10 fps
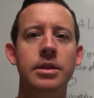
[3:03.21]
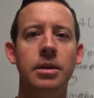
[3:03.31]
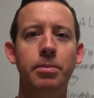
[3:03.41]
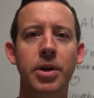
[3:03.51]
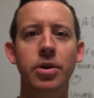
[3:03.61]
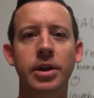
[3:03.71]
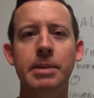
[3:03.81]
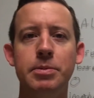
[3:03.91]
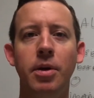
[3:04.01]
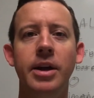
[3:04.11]
this computer
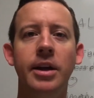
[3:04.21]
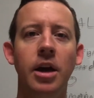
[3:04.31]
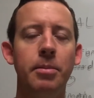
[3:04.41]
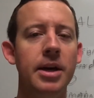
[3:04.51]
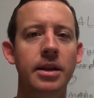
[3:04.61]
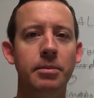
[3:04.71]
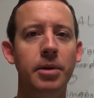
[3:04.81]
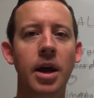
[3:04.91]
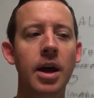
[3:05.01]
keeps breaking on me, and the